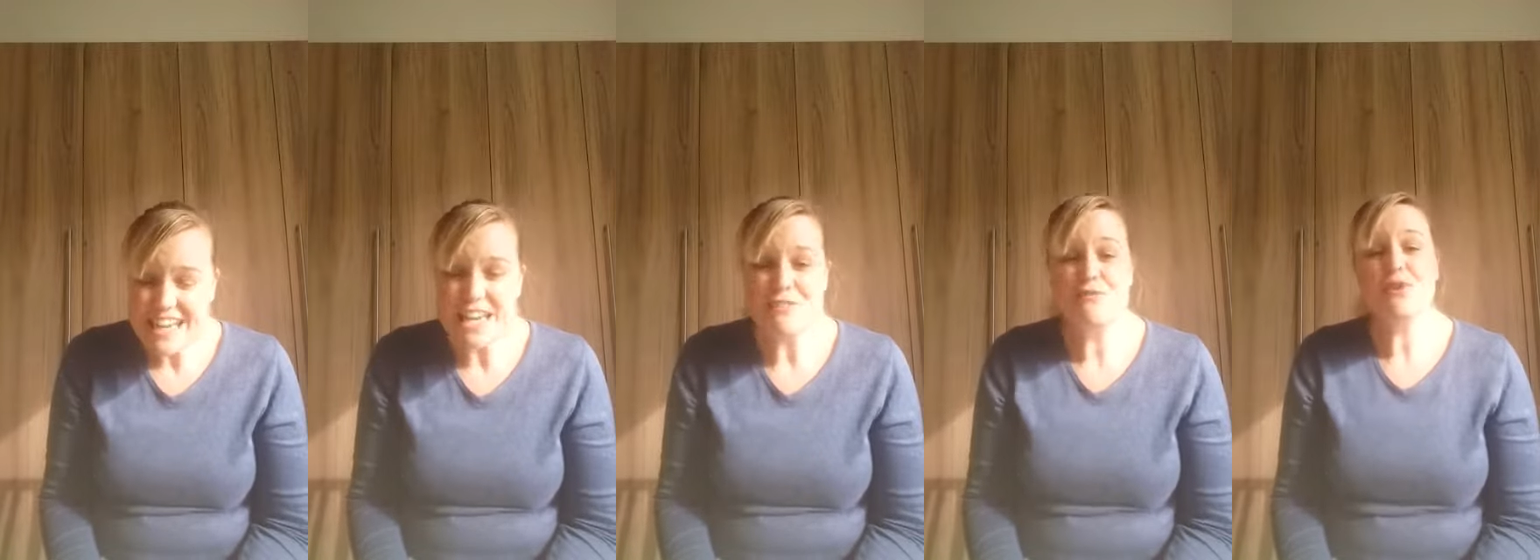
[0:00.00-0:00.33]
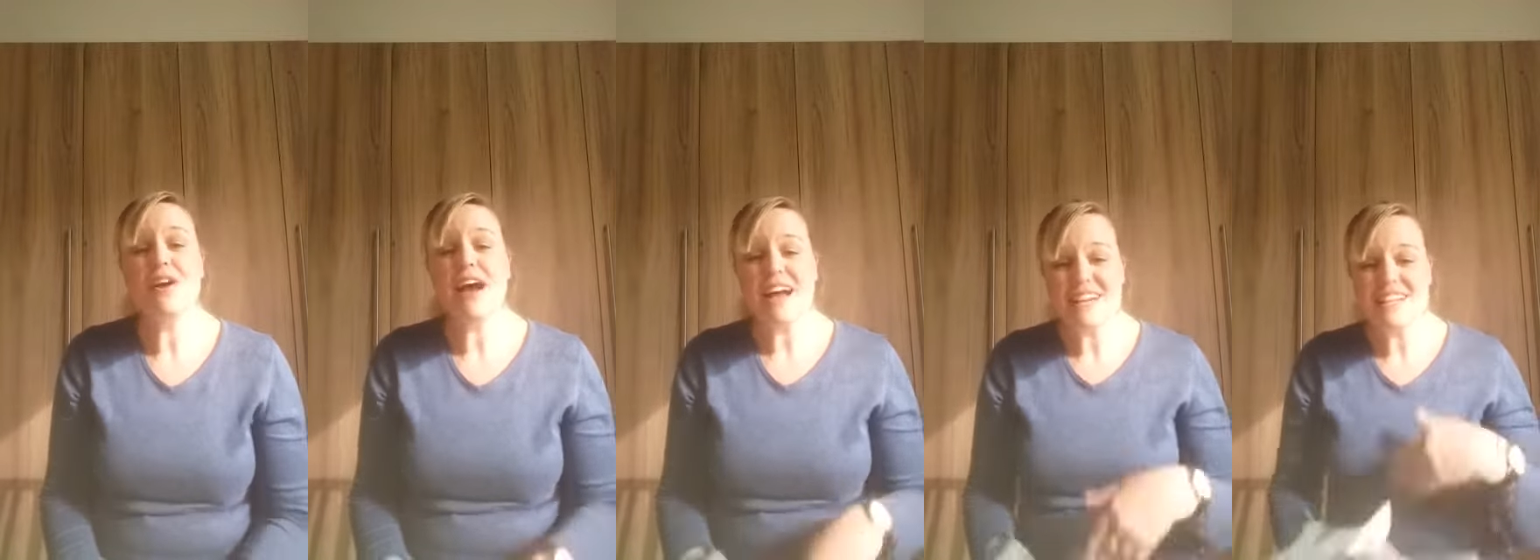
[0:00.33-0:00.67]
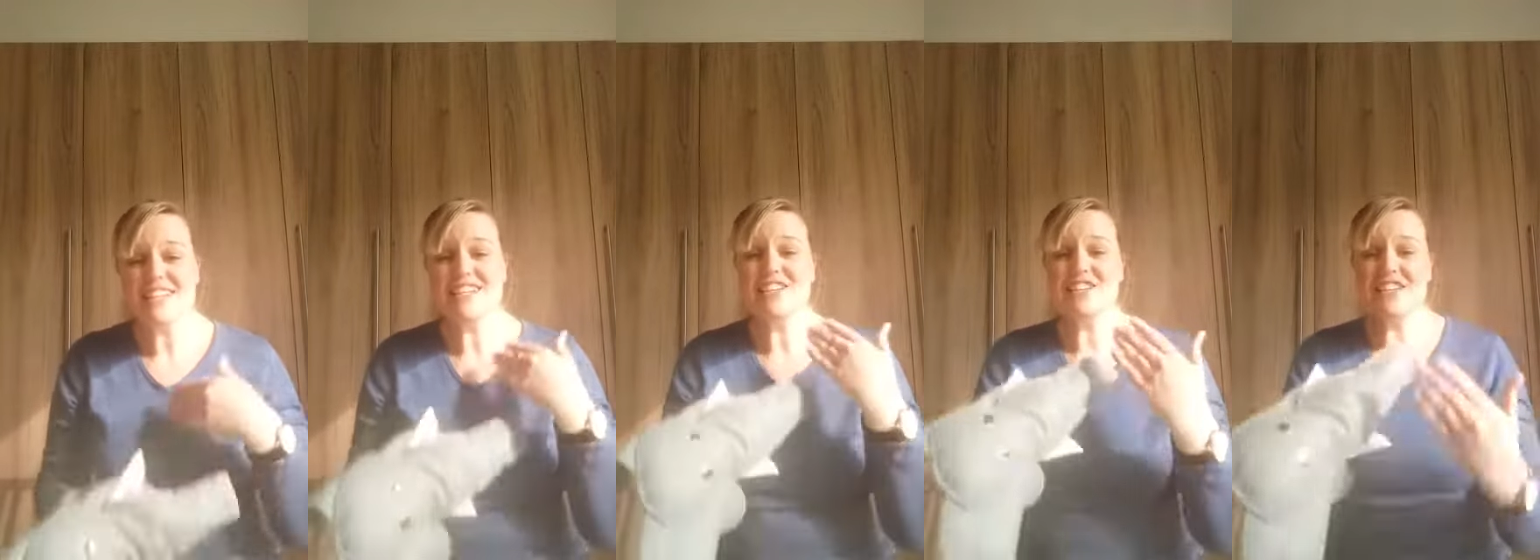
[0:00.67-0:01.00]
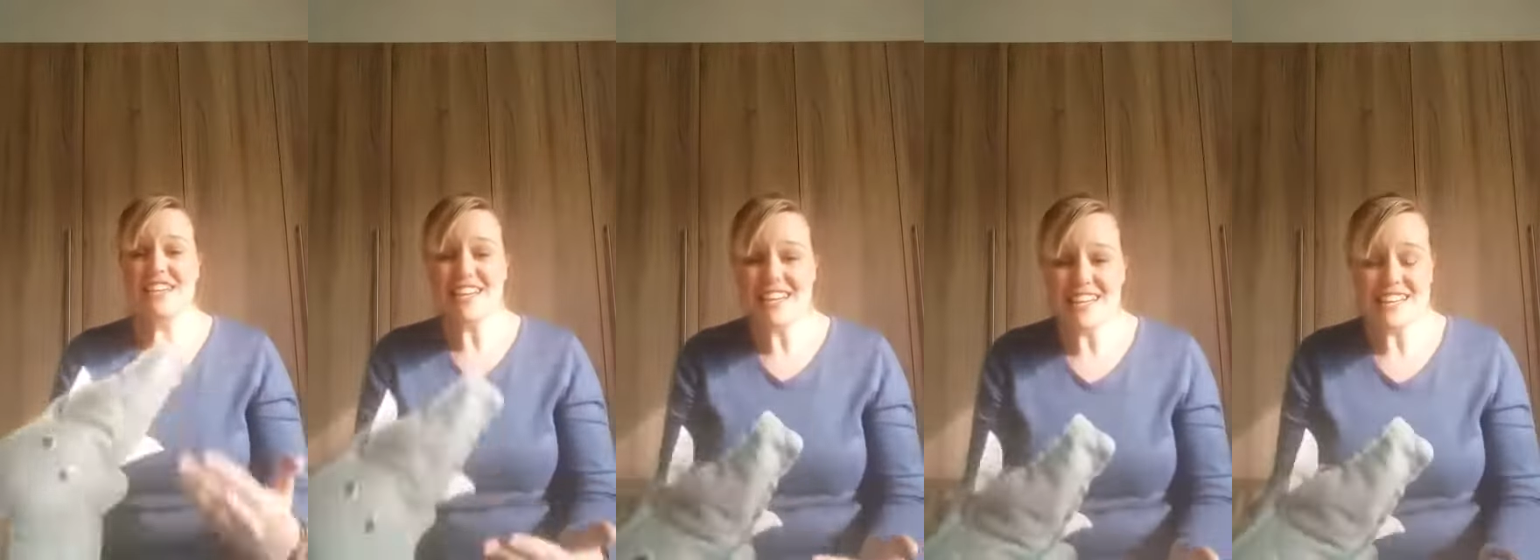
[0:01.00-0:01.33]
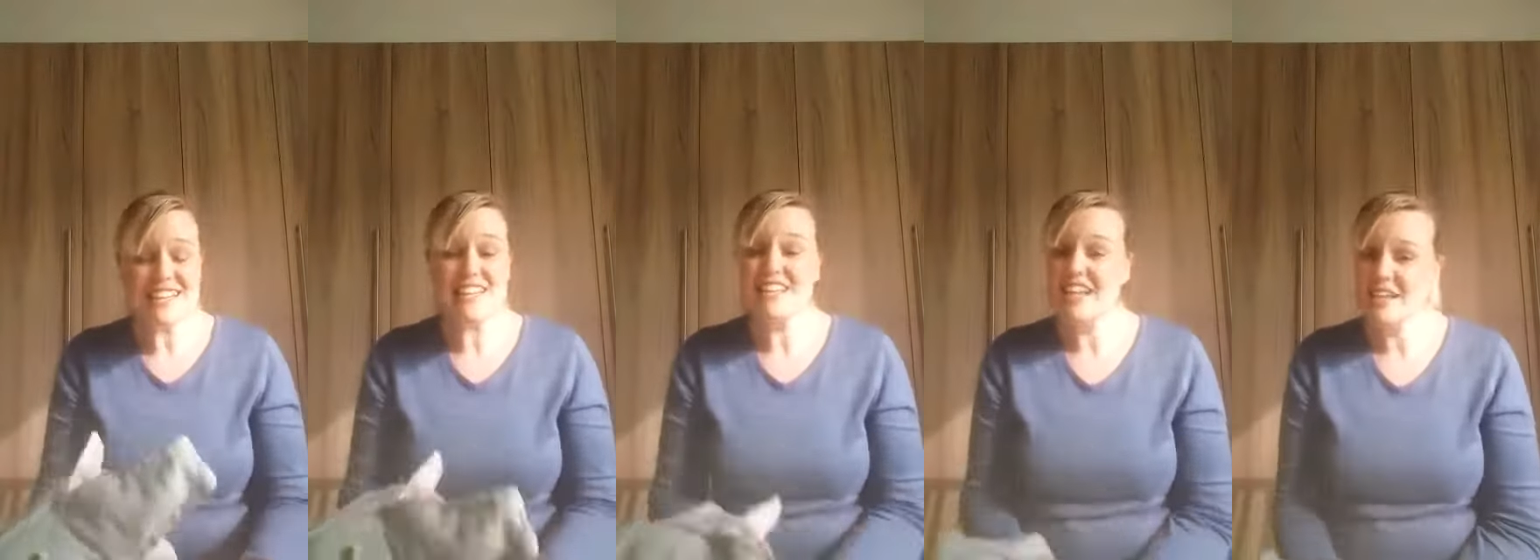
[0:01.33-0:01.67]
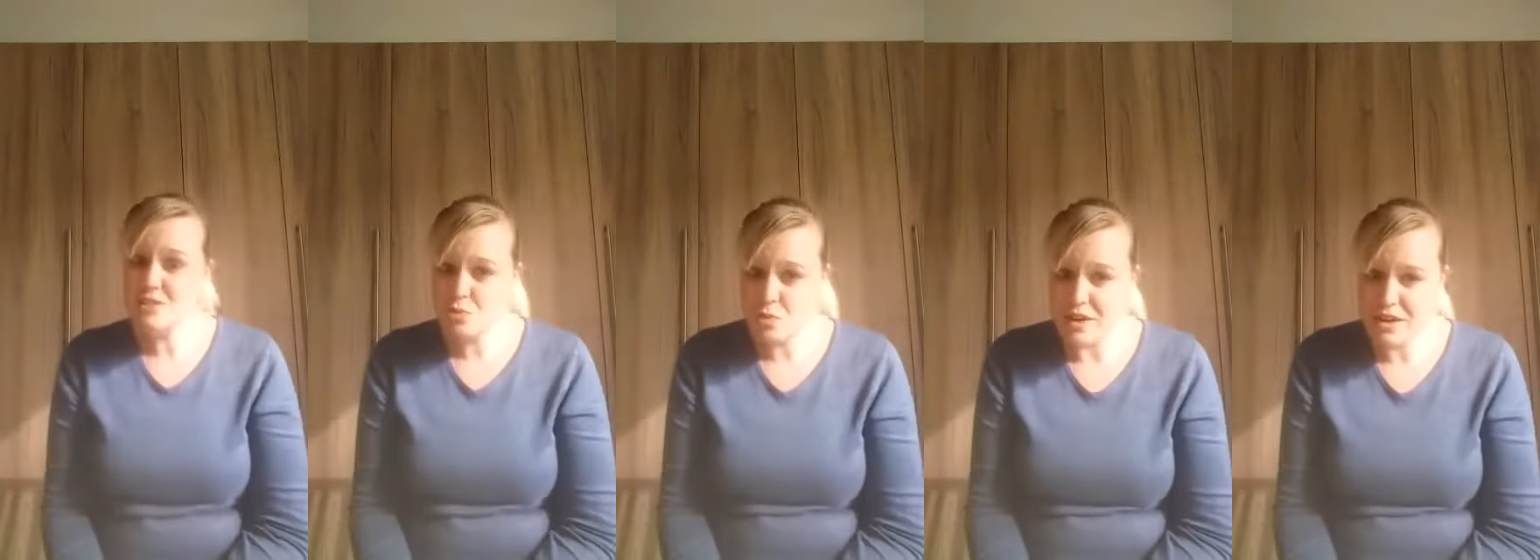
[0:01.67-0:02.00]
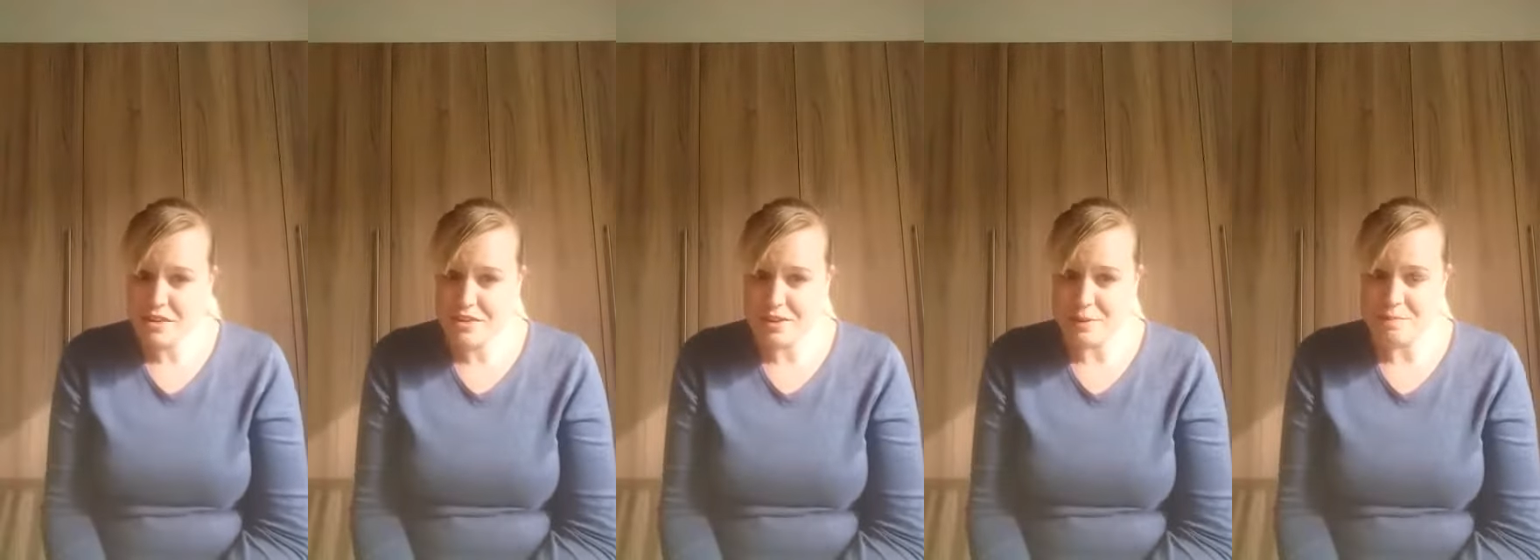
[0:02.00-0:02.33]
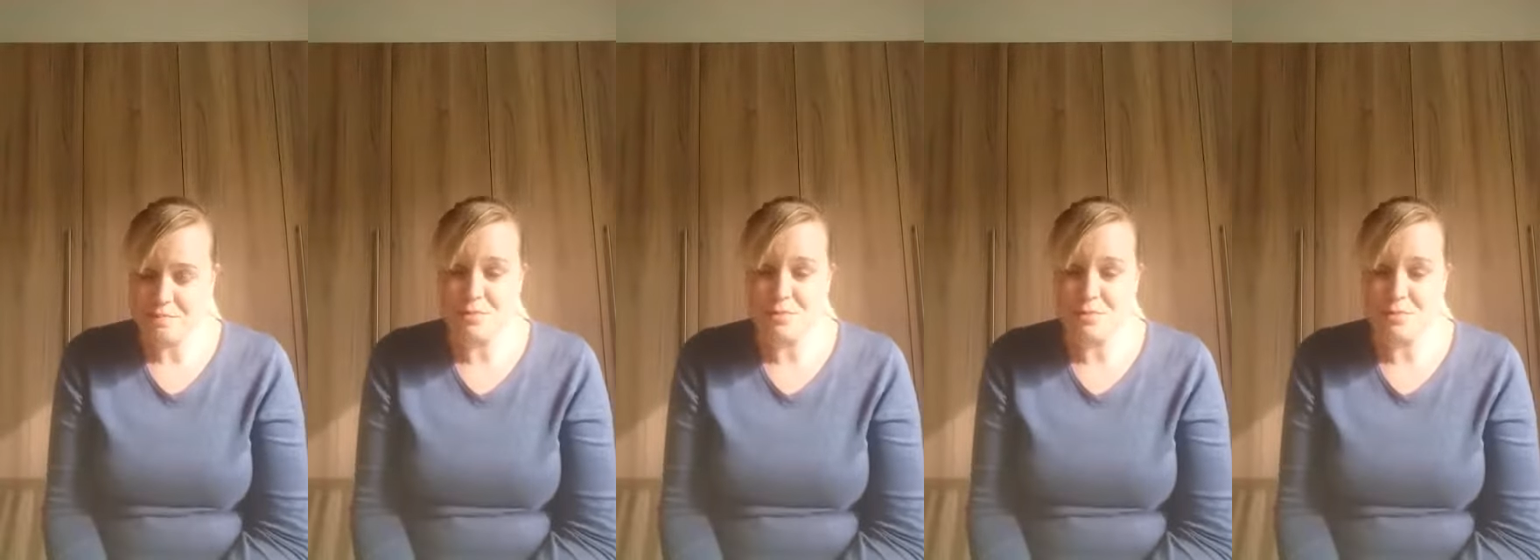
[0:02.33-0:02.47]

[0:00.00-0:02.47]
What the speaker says: If we're hunting to eat, then that's one thing.